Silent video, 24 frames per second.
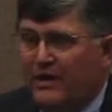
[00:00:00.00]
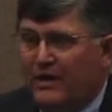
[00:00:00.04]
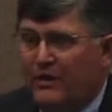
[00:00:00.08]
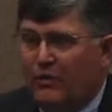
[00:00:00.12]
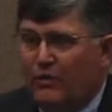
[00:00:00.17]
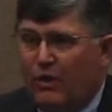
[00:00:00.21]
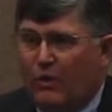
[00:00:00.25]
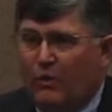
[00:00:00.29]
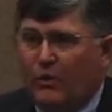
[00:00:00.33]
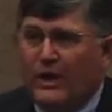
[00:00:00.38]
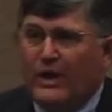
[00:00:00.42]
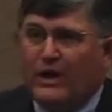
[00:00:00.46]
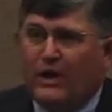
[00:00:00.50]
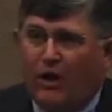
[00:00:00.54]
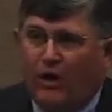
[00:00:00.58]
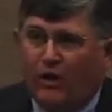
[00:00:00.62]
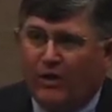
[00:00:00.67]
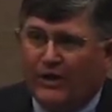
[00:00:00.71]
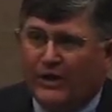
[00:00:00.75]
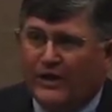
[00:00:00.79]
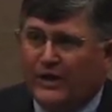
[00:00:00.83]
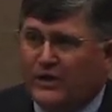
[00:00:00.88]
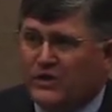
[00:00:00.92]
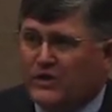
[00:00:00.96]
what we
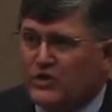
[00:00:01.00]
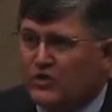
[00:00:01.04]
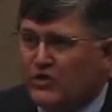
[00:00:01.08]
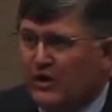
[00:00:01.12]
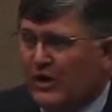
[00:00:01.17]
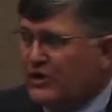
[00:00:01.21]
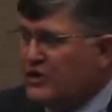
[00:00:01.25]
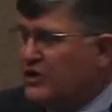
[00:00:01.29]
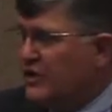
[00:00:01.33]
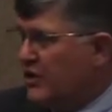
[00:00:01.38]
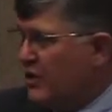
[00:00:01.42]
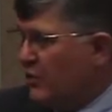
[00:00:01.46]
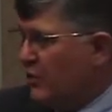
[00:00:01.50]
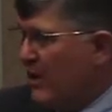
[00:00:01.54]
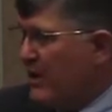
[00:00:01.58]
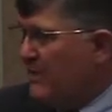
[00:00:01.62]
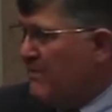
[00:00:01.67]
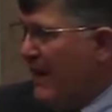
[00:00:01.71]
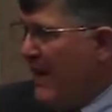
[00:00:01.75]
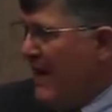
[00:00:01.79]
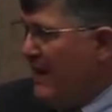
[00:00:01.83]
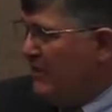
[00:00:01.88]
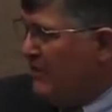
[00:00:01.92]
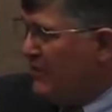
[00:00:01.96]
call in construction the
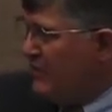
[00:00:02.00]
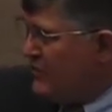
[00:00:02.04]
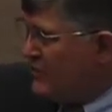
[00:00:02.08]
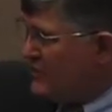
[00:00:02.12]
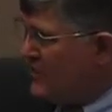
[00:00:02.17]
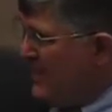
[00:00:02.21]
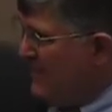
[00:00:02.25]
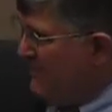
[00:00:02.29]
rebounders,